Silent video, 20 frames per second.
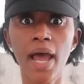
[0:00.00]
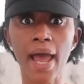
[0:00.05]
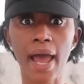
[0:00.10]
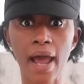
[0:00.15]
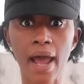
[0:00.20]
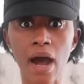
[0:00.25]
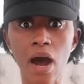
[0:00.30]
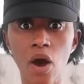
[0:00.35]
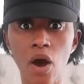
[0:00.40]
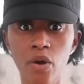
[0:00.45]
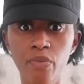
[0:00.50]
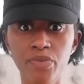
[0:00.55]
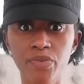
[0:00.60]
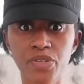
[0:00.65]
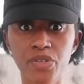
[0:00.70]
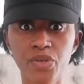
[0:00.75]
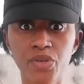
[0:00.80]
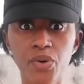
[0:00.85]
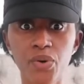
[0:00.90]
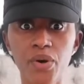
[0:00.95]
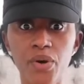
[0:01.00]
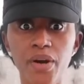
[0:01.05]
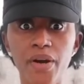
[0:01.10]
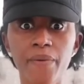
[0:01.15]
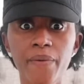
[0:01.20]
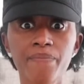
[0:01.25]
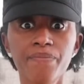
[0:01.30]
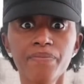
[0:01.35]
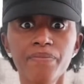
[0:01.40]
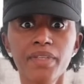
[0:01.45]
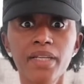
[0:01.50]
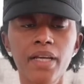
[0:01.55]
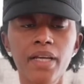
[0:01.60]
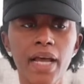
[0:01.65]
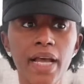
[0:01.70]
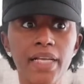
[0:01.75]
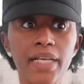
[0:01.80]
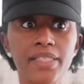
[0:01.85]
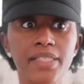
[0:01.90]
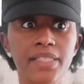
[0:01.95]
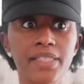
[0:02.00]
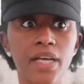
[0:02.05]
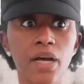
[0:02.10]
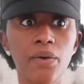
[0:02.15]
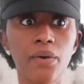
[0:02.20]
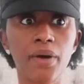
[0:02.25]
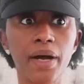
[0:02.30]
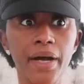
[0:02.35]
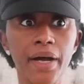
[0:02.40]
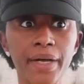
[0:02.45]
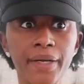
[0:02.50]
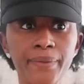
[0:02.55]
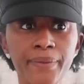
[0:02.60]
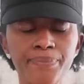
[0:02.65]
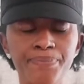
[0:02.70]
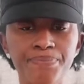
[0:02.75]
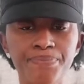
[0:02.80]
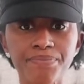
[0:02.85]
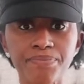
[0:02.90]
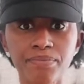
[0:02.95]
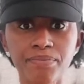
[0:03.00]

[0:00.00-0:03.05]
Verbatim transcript: At Home Store, and so um